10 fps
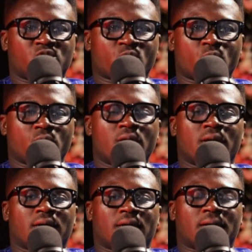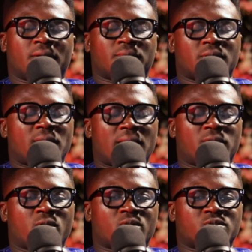So um, the
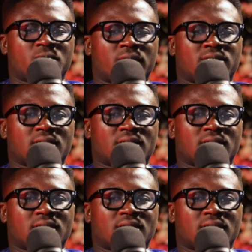Bible also makes